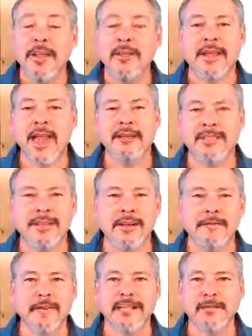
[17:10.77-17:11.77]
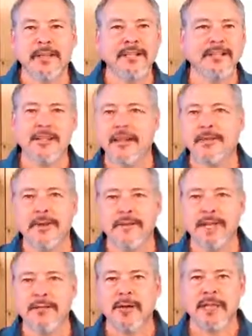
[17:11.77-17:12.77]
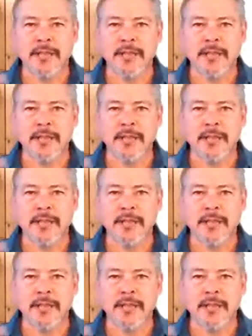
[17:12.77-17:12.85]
You can't see it on Facebook because it's not going on Facebook.